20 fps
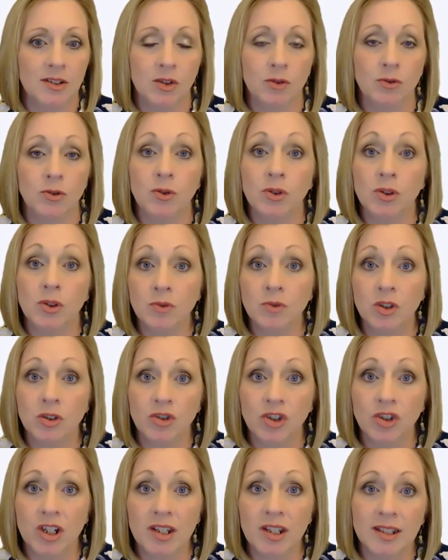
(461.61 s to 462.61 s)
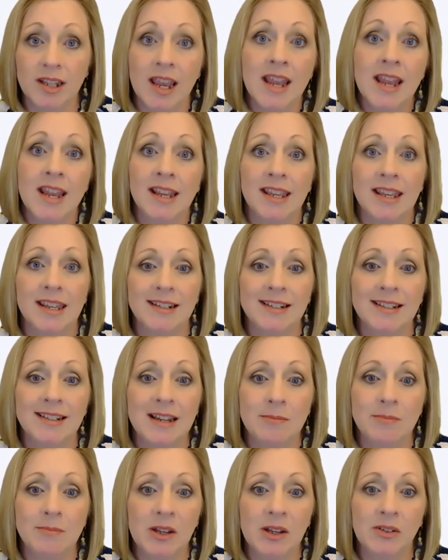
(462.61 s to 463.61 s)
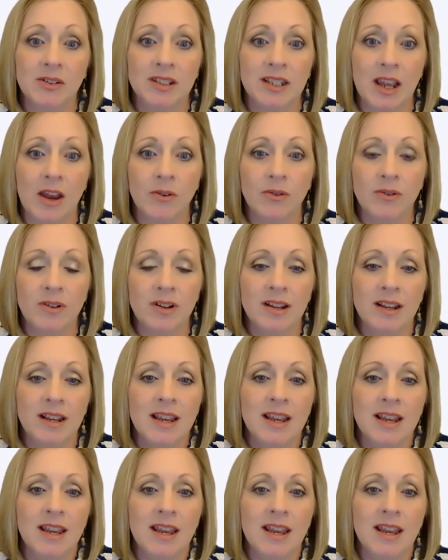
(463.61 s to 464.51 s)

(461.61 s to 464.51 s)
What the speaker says: So do some searches, get a name nailed down.